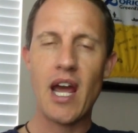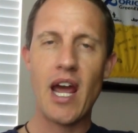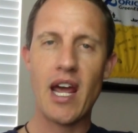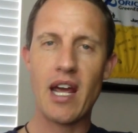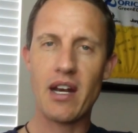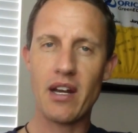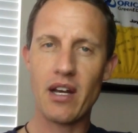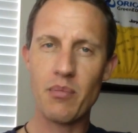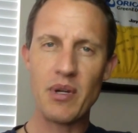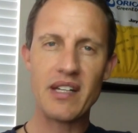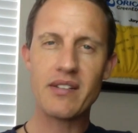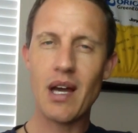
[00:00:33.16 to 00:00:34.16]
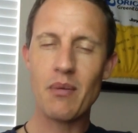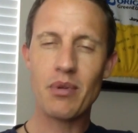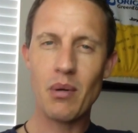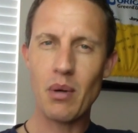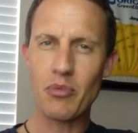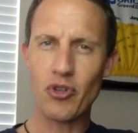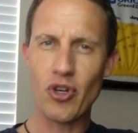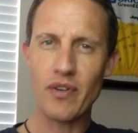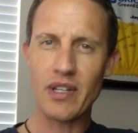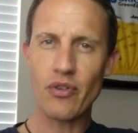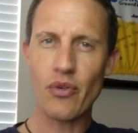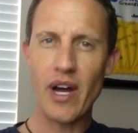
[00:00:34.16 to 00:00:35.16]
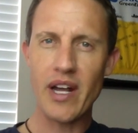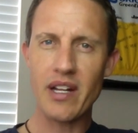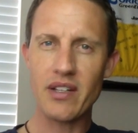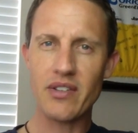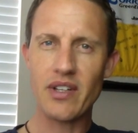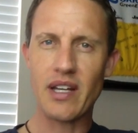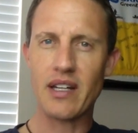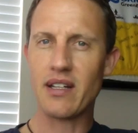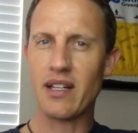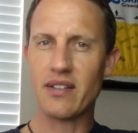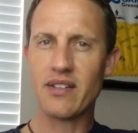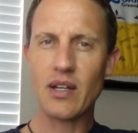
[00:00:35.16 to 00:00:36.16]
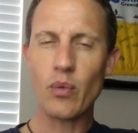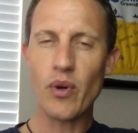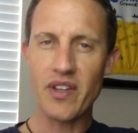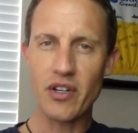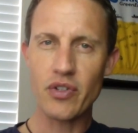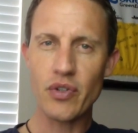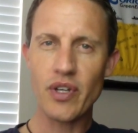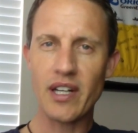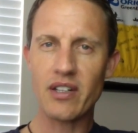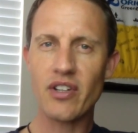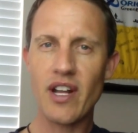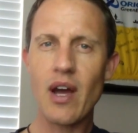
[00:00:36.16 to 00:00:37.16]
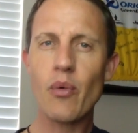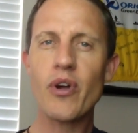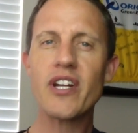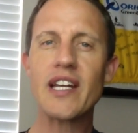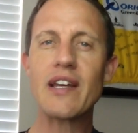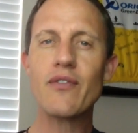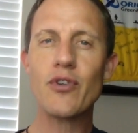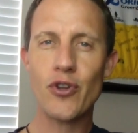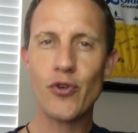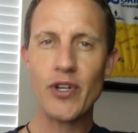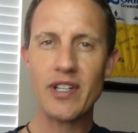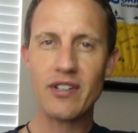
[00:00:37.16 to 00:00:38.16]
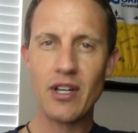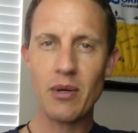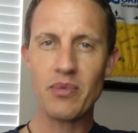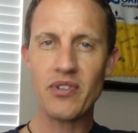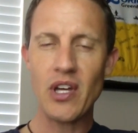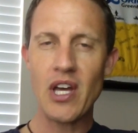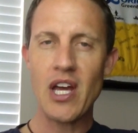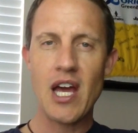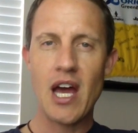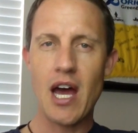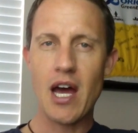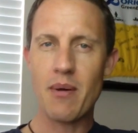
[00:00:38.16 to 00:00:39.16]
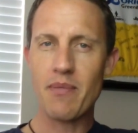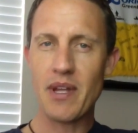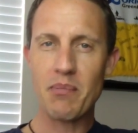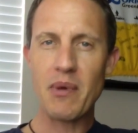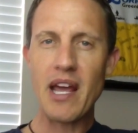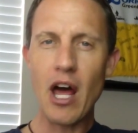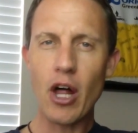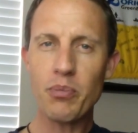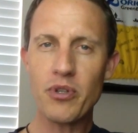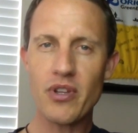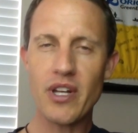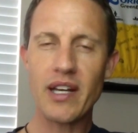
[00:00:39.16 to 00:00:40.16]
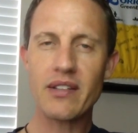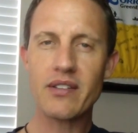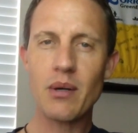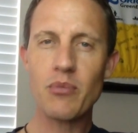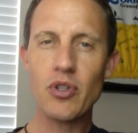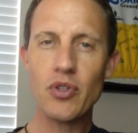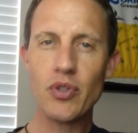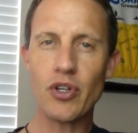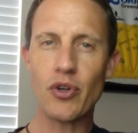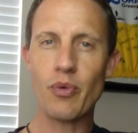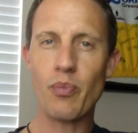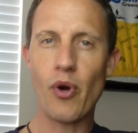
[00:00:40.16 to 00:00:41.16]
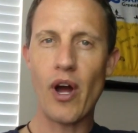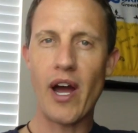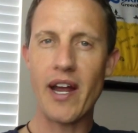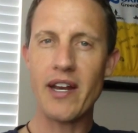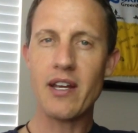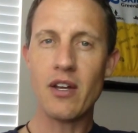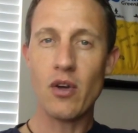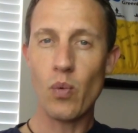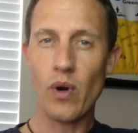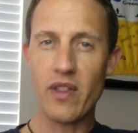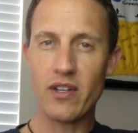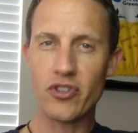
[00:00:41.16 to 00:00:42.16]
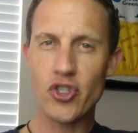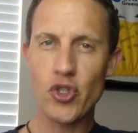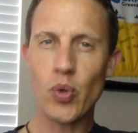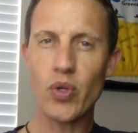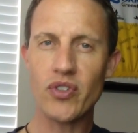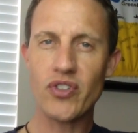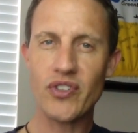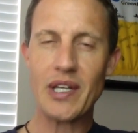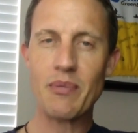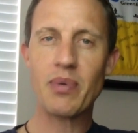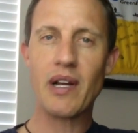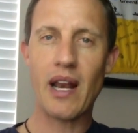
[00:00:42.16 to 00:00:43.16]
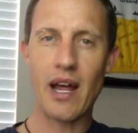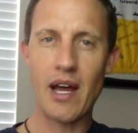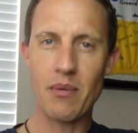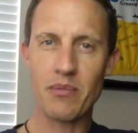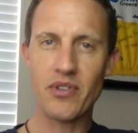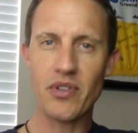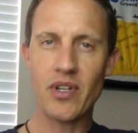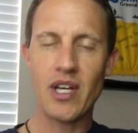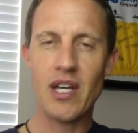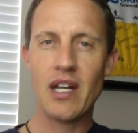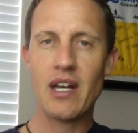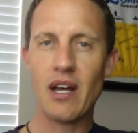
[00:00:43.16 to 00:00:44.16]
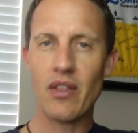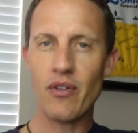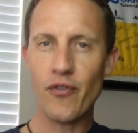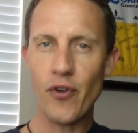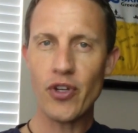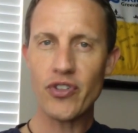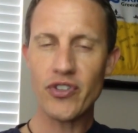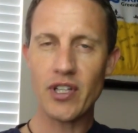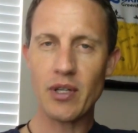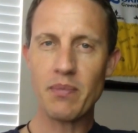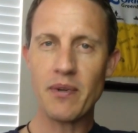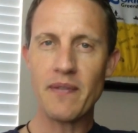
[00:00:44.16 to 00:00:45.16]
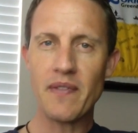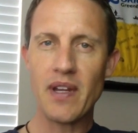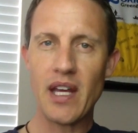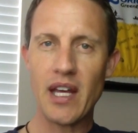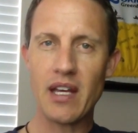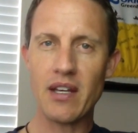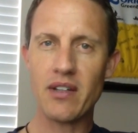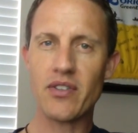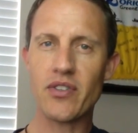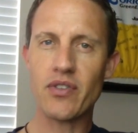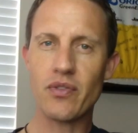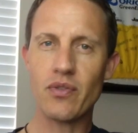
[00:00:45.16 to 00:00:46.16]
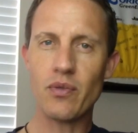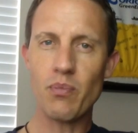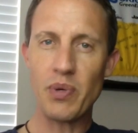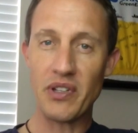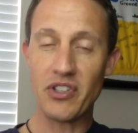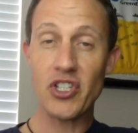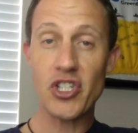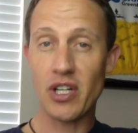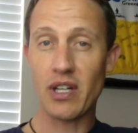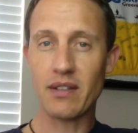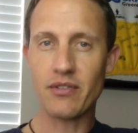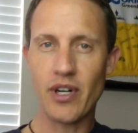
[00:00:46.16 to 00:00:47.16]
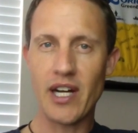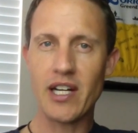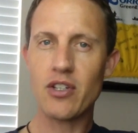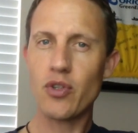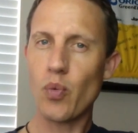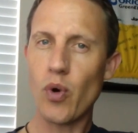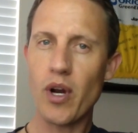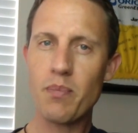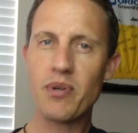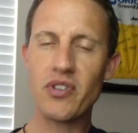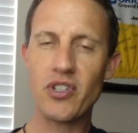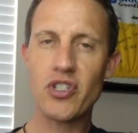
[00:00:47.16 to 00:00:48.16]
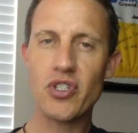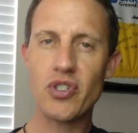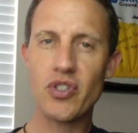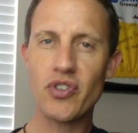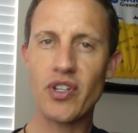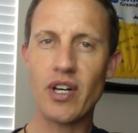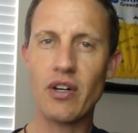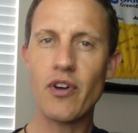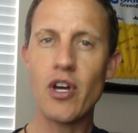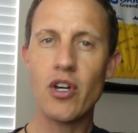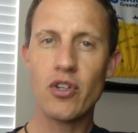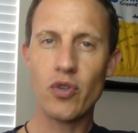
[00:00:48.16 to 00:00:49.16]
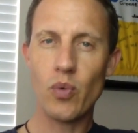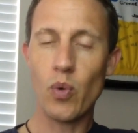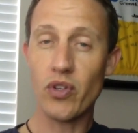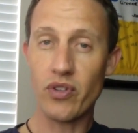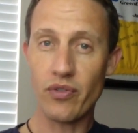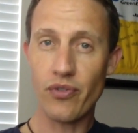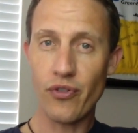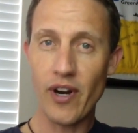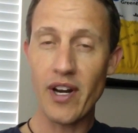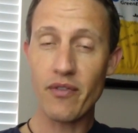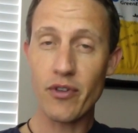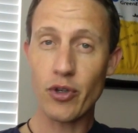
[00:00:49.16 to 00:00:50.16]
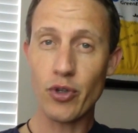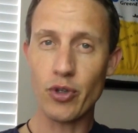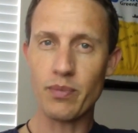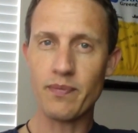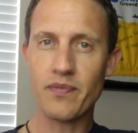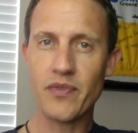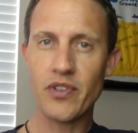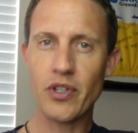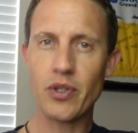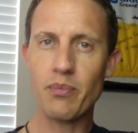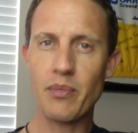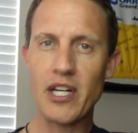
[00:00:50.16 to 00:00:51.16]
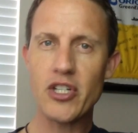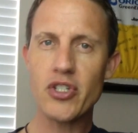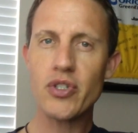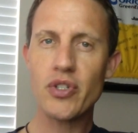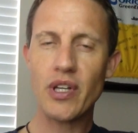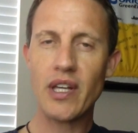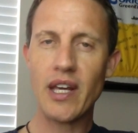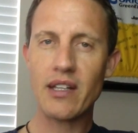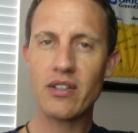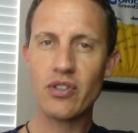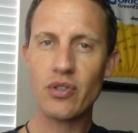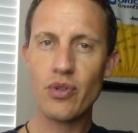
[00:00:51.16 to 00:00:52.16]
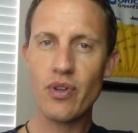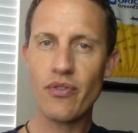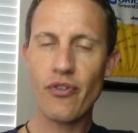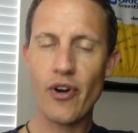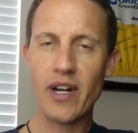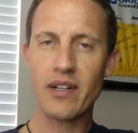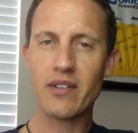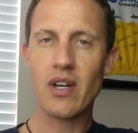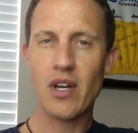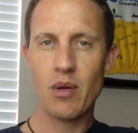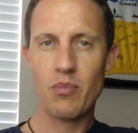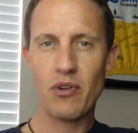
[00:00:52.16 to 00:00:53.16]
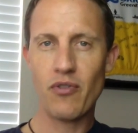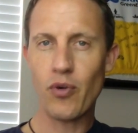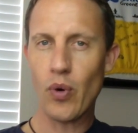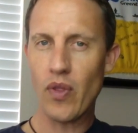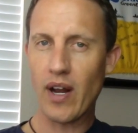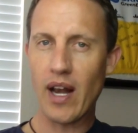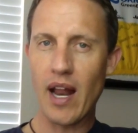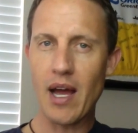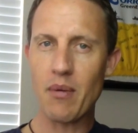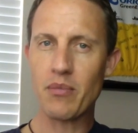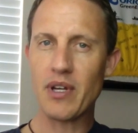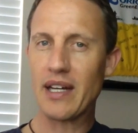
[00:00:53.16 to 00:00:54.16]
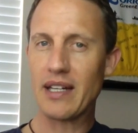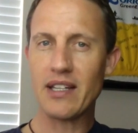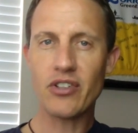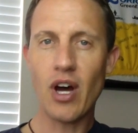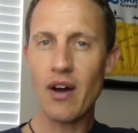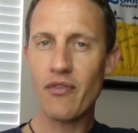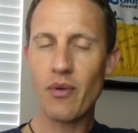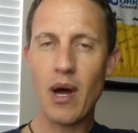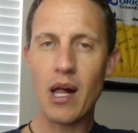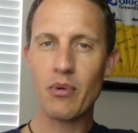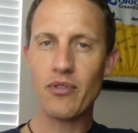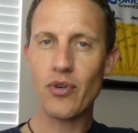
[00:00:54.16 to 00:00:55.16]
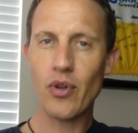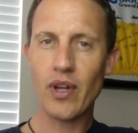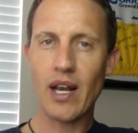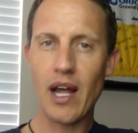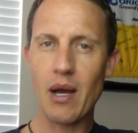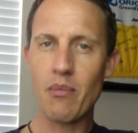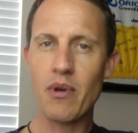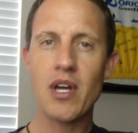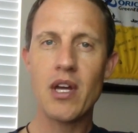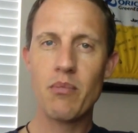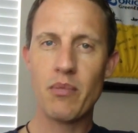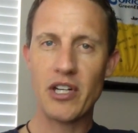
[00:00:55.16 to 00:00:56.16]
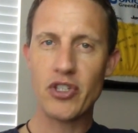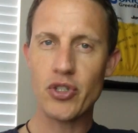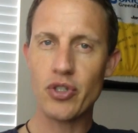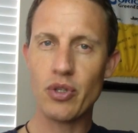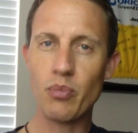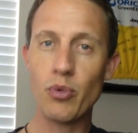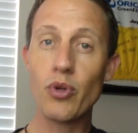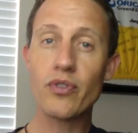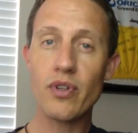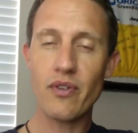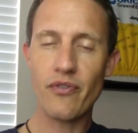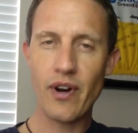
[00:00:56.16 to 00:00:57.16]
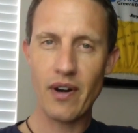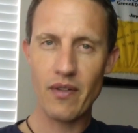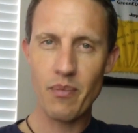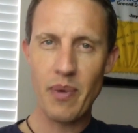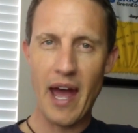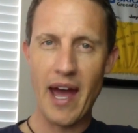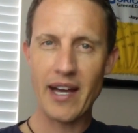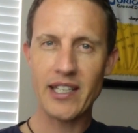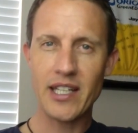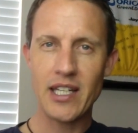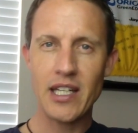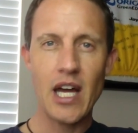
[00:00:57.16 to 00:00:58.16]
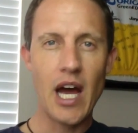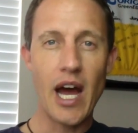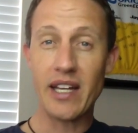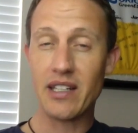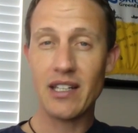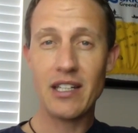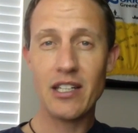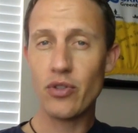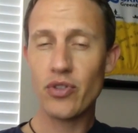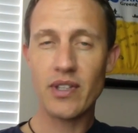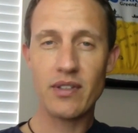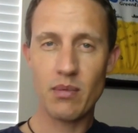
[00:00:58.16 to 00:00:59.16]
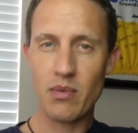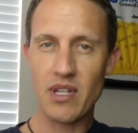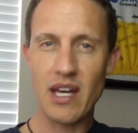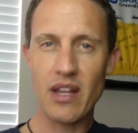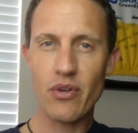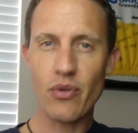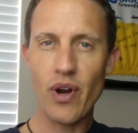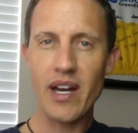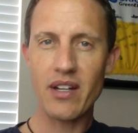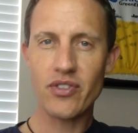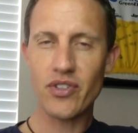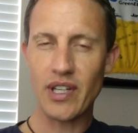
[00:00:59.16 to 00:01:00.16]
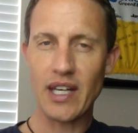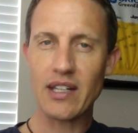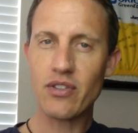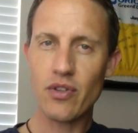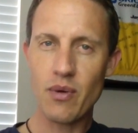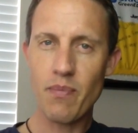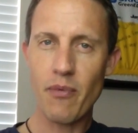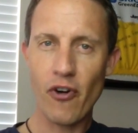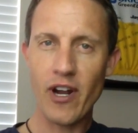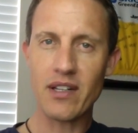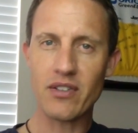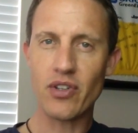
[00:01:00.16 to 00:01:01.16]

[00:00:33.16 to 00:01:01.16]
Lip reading: And many times I'm observing the riders and seeing what they're doing. And today I wanted to give you three tips that may help you the next time you do a group ride where there's short, steep climbs. Now, the first tip is positioning, right? You want to position yourself towards the front of the group. So make sure you get to the front before the climb, at least half a mile before the climb. Make sure you move to the front of the pack, ideally using some of the other riders to get to the front.